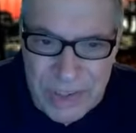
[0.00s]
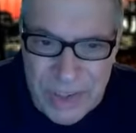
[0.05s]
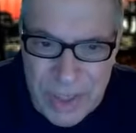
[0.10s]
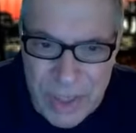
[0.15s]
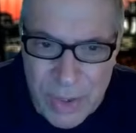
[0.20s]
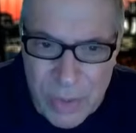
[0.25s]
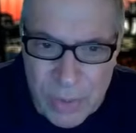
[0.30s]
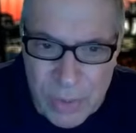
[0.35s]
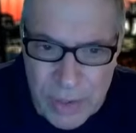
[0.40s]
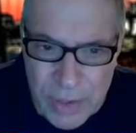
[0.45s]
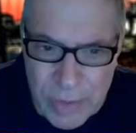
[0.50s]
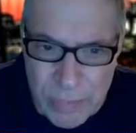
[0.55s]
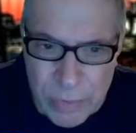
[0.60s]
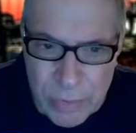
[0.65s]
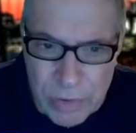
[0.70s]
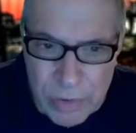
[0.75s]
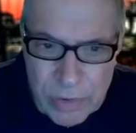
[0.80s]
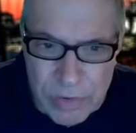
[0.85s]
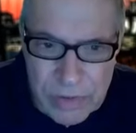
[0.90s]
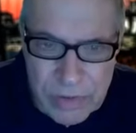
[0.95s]

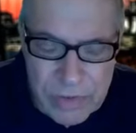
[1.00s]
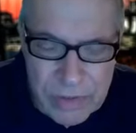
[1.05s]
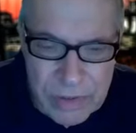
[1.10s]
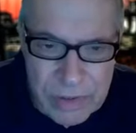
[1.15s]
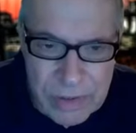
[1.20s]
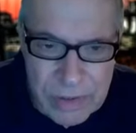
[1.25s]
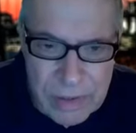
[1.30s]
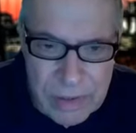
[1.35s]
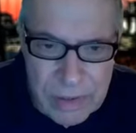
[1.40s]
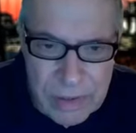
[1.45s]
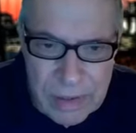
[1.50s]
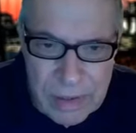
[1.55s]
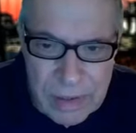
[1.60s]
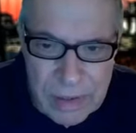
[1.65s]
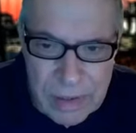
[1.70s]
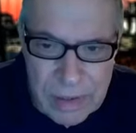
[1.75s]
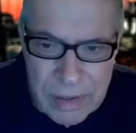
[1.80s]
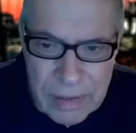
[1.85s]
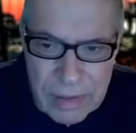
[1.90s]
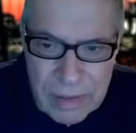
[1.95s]
neoliberals,
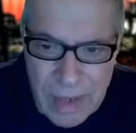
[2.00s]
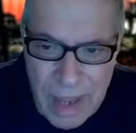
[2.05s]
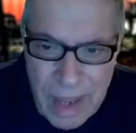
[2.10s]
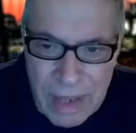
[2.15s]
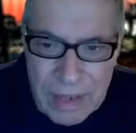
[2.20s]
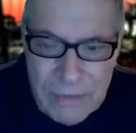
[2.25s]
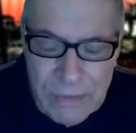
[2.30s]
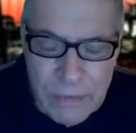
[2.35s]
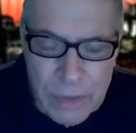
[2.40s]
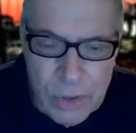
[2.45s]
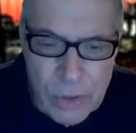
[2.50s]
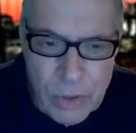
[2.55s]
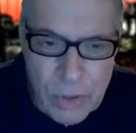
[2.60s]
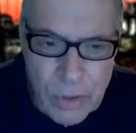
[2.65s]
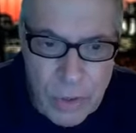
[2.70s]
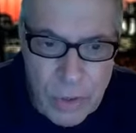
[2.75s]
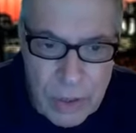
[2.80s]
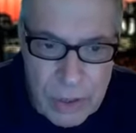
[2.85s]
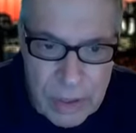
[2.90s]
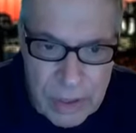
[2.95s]
not even
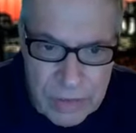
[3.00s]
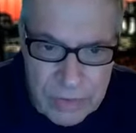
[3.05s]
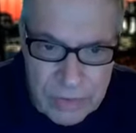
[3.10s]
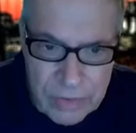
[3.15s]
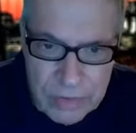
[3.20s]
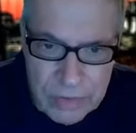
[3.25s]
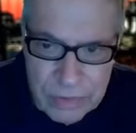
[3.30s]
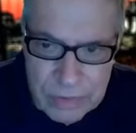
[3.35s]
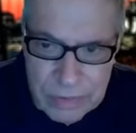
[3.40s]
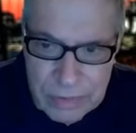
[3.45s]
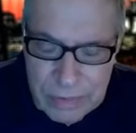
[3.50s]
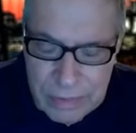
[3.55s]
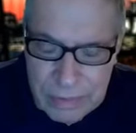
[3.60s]
courteous,